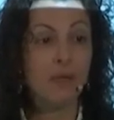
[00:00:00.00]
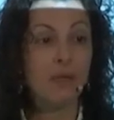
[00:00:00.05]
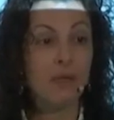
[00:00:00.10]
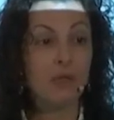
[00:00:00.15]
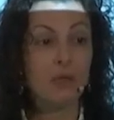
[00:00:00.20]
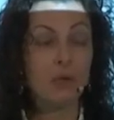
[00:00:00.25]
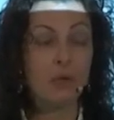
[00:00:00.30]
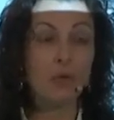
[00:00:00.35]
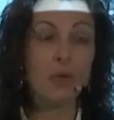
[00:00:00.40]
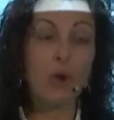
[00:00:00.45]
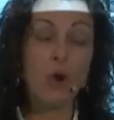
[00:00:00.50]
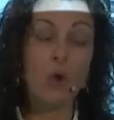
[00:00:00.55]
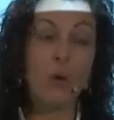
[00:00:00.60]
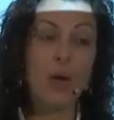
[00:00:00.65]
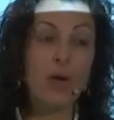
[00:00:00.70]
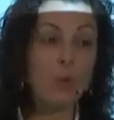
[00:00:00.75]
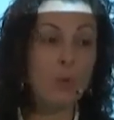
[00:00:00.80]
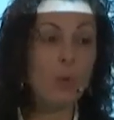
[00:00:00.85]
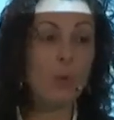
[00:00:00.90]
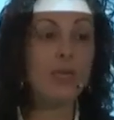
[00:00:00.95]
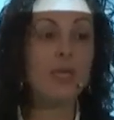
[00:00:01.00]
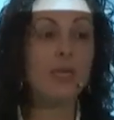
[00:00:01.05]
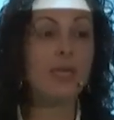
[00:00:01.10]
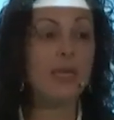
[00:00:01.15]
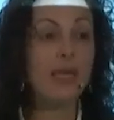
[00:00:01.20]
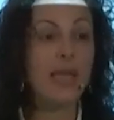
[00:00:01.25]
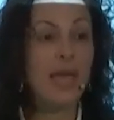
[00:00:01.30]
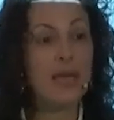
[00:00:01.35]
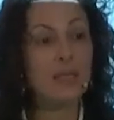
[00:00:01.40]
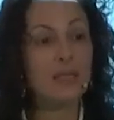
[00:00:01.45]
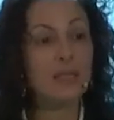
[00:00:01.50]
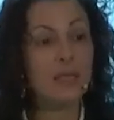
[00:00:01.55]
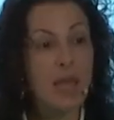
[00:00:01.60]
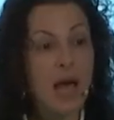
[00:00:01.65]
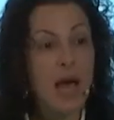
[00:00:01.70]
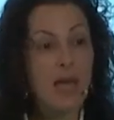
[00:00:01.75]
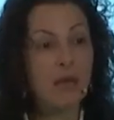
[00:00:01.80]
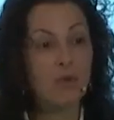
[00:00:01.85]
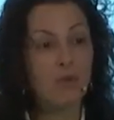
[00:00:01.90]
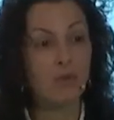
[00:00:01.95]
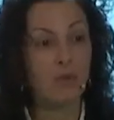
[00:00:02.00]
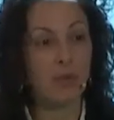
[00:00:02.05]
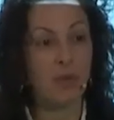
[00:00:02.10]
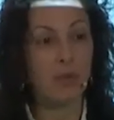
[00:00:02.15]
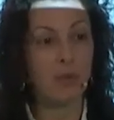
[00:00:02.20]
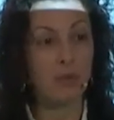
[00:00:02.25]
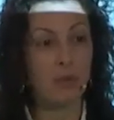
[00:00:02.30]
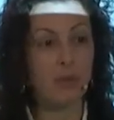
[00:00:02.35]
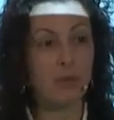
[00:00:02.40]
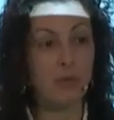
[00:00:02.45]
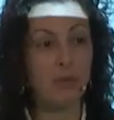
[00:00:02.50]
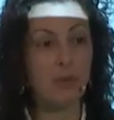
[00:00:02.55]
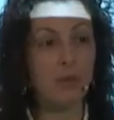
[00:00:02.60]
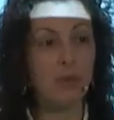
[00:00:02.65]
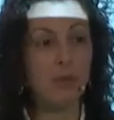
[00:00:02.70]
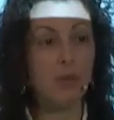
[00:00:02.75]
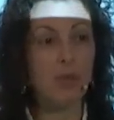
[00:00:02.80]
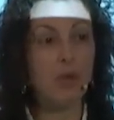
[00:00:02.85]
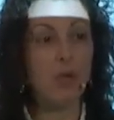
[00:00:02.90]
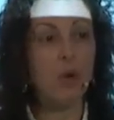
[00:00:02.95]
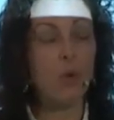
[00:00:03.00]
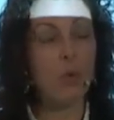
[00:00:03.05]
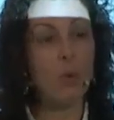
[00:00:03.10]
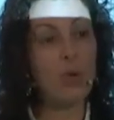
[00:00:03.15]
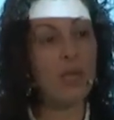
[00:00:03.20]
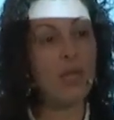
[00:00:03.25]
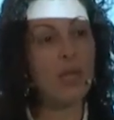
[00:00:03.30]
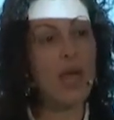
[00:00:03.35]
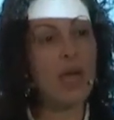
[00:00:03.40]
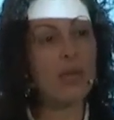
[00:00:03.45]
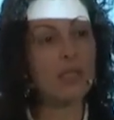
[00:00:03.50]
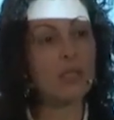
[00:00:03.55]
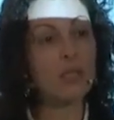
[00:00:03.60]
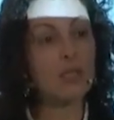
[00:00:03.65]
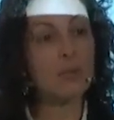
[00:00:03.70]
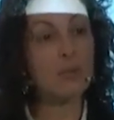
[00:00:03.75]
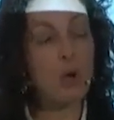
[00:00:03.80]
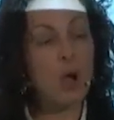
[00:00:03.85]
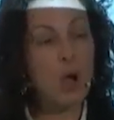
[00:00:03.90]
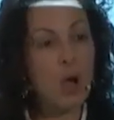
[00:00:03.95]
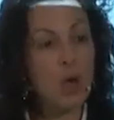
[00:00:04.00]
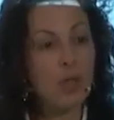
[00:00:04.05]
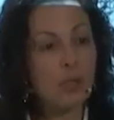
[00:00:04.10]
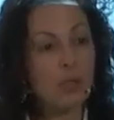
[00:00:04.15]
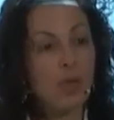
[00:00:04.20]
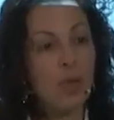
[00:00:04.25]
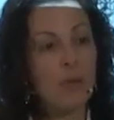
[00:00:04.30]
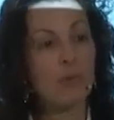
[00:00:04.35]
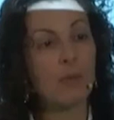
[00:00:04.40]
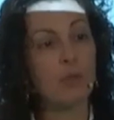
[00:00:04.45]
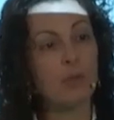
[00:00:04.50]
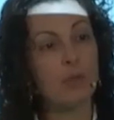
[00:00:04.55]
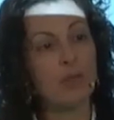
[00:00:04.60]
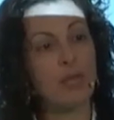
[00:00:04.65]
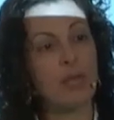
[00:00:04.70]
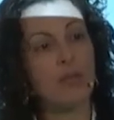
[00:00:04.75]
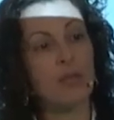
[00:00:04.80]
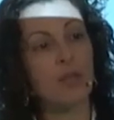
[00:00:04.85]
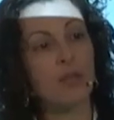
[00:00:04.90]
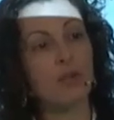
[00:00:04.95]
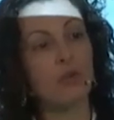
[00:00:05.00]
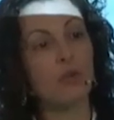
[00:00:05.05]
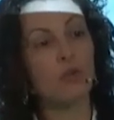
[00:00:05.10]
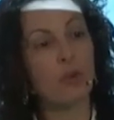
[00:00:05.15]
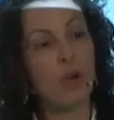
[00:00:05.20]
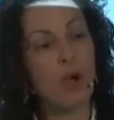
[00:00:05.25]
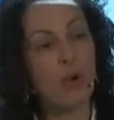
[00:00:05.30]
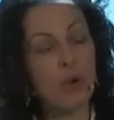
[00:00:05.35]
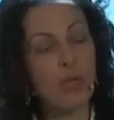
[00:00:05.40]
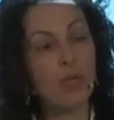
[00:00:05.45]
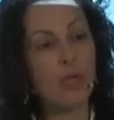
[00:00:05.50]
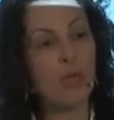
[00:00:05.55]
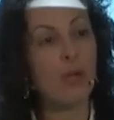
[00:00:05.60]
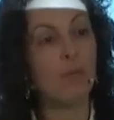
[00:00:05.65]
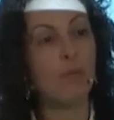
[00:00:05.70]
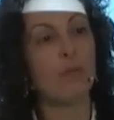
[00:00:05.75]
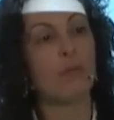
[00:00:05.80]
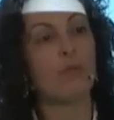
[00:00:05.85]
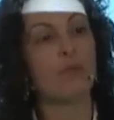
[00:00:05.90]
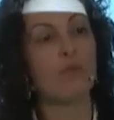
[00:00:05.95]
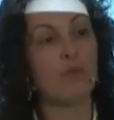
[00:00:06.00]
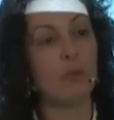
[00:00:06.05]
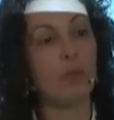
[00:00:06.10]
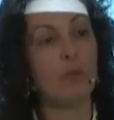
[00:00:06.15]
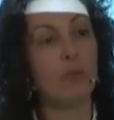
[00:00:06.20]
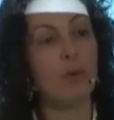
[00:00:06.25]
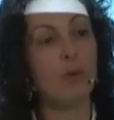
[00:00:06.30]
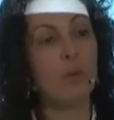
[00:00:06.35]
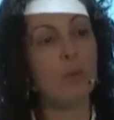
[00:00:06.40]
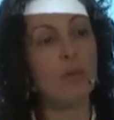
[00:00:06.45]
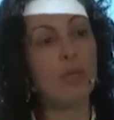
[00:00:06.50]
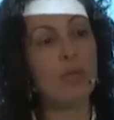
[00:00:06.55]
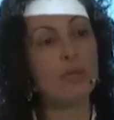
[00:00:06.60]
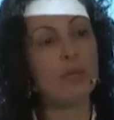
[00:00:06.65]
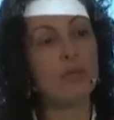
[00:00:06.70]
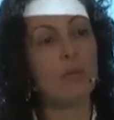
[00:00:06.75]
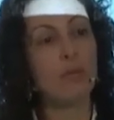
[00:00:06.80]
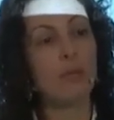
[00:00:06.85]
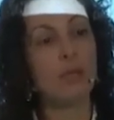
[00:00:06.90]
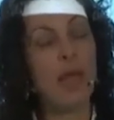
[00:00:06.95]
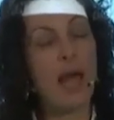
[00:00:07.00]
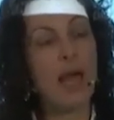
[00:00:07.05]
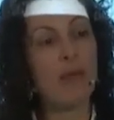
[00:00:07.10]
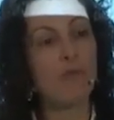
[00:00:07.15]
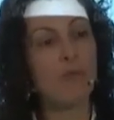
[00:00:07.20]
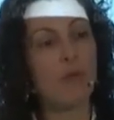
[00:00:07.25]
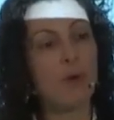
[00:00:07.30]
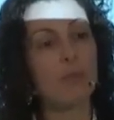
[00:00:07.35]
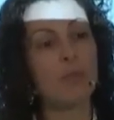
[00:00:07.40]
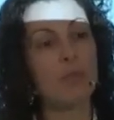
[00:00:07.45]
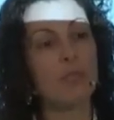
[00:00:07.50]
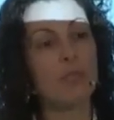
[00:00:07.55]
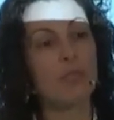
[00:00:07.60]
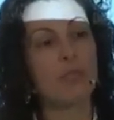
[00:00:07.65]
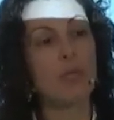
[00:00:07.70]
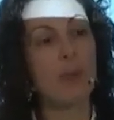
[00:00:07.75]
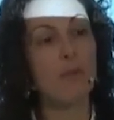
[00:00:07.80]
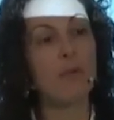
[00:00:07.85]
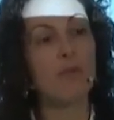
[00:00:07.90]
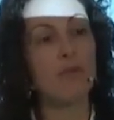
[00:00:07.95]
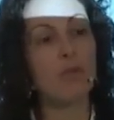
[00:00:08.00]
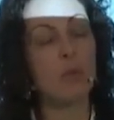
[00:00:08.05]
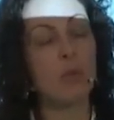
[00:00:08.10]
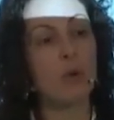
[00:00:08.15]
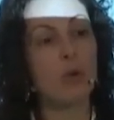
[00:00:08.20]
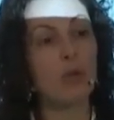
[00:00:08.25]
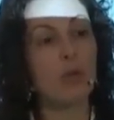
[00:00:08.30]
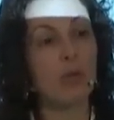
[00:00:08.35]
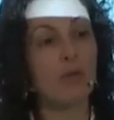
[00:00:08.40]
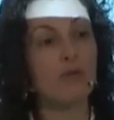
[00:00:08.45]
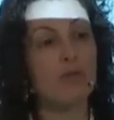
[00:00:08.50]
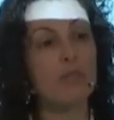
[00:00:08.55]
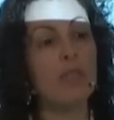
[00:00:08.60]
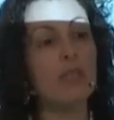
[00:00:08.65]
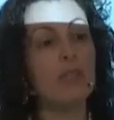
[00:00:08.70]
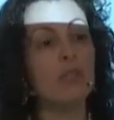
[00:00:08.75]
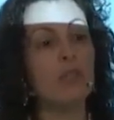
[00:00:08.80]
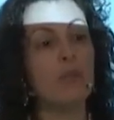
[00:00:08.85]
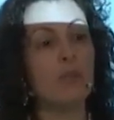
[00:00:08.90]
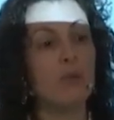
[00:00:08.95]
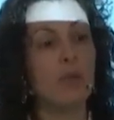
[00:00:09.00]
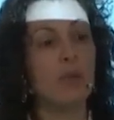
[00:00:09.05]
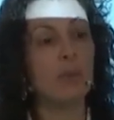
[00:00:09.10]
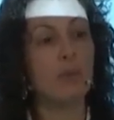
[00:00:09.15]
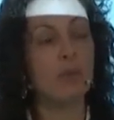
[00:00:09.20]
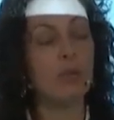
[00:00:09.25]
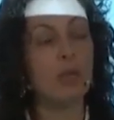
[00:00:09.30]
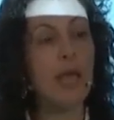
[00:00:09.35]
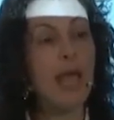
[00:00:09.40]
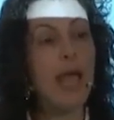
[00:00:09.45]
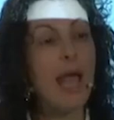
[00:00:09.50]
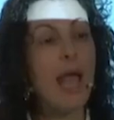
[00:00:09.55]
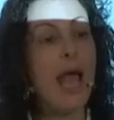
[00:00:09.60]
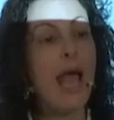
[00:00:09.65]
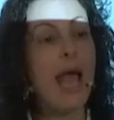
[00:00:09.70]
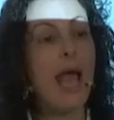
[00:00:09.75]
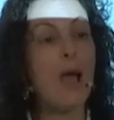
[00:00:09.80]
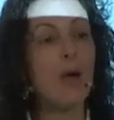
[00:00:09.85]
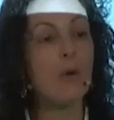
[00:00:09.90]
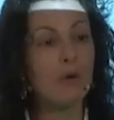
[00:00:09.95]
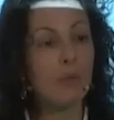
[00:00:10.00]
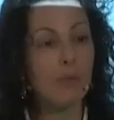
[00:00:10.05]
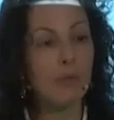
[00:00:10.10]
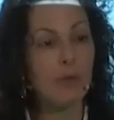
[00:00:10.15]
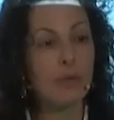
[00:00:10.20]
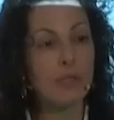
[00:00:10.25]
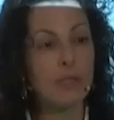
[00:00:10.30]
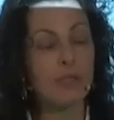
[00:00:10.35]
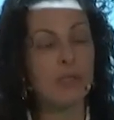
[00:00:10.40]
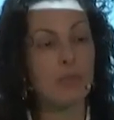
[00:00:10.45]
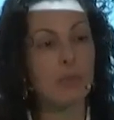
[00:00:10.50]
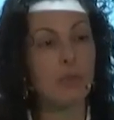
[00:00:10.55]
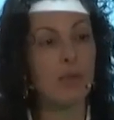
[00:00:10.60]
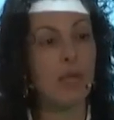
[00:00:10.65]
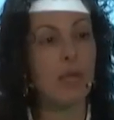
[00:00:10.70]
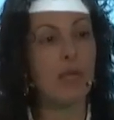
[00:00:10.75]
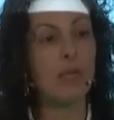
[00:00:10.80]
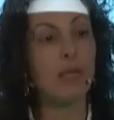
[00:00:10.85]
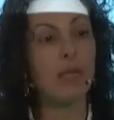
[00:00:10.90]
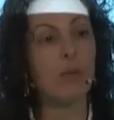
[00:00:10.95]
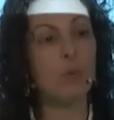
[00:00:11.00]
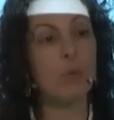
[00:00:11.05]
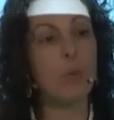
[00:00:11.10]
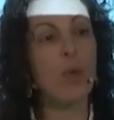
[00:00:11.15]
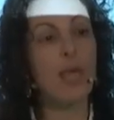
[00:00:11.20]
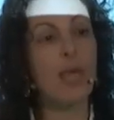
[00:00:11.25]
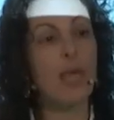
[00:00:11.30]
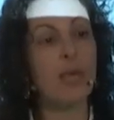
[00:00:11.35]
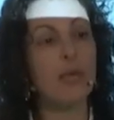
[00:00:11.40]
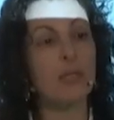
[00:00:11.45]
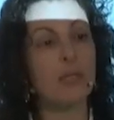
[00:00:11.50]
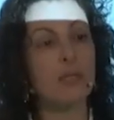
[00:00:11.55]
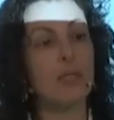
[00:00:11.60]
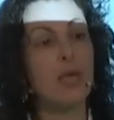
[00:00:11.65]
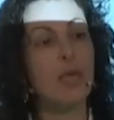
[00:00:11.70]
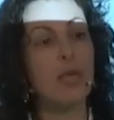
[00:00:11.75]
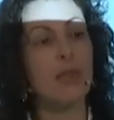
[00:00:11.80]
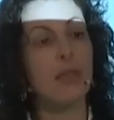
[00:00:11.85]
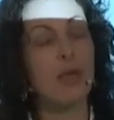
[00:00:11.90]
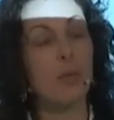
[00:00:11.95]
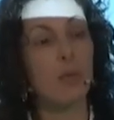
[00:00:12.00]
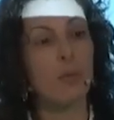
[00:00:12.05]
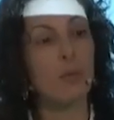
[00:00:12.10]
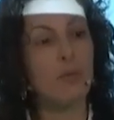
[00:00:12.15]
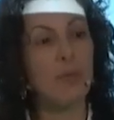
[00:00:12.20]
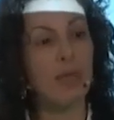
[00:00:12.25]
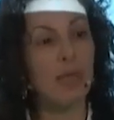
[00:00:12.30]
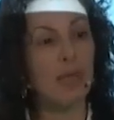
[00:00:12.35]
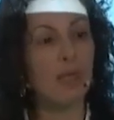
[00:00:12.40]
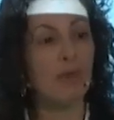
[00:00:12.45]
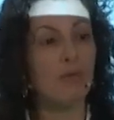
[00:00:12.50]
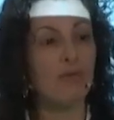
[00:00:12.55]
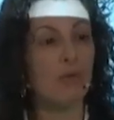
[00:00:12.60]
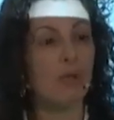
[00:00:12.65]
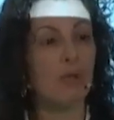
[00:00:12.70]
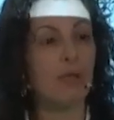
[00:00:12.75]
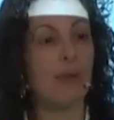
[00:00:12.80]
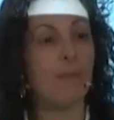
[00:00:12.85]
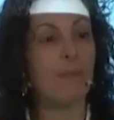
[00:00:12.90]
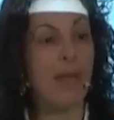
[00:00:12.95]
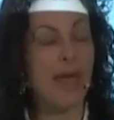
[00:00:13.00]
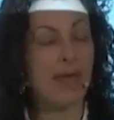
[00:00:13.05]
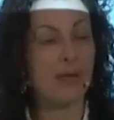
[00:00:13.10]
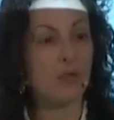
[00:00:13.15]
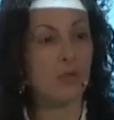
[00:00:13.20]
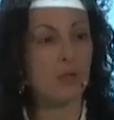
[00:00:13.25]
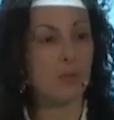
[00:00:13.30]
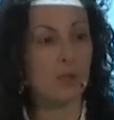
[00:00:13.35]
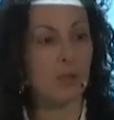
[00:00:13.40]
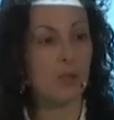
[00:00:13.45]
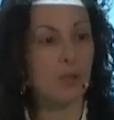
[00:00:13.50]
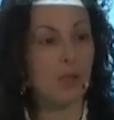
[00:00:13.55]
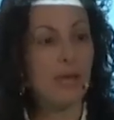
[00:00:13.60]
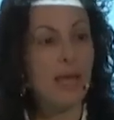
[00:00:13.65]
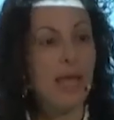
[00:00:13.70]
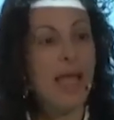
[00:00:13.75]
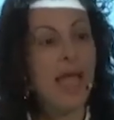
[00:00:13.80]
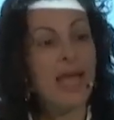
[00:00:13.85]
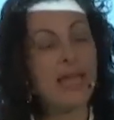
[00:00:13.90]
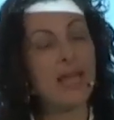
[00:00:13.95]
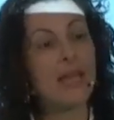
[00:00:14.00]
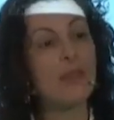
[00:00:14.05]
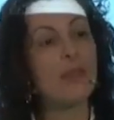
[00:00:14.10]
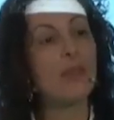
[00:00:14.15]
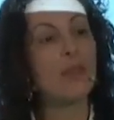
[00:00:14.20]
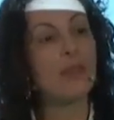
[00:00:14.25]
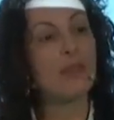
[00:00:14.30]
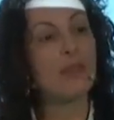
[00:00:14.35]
So you know what? We didn't get a lot of people. We got a small numbers and then growing numbers of people because the platform did some of the work of teaching people how to participate in ways that were meaningful and manageable. And I think